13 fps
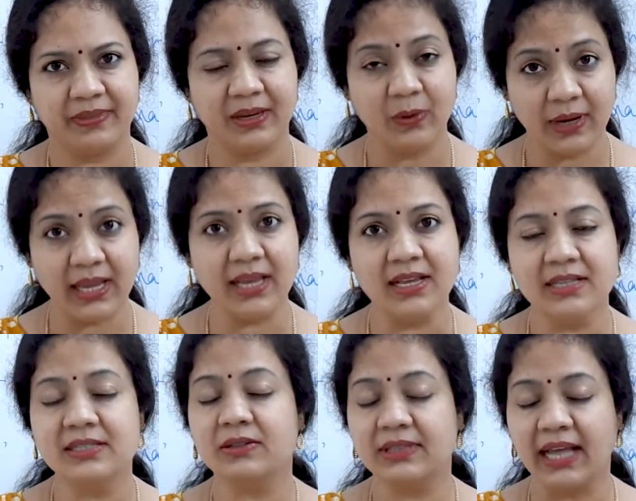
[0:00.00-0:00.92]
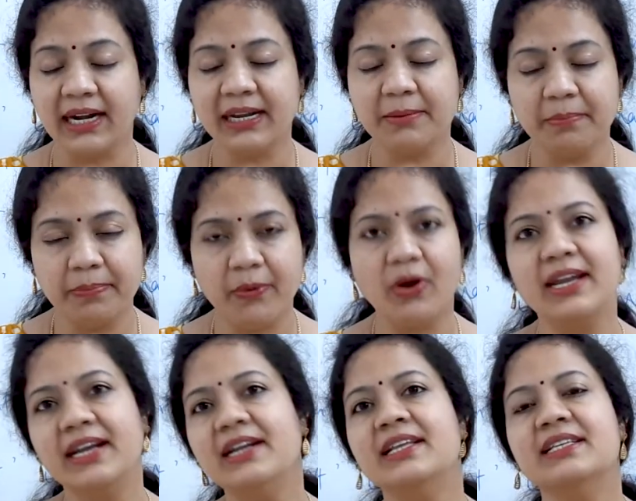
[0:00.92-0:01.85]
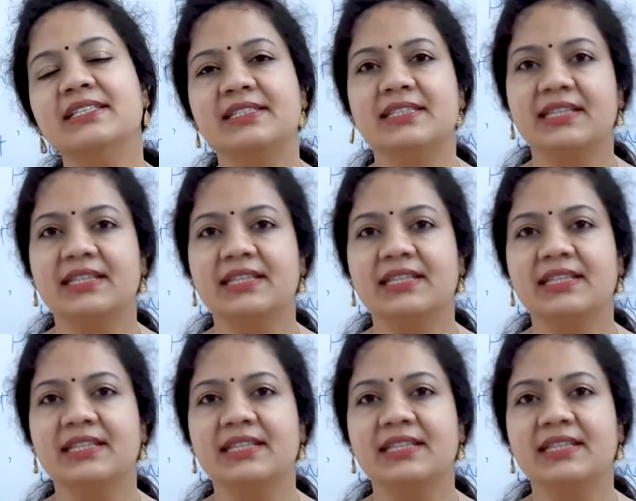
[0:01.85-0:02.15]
Okay, so that important is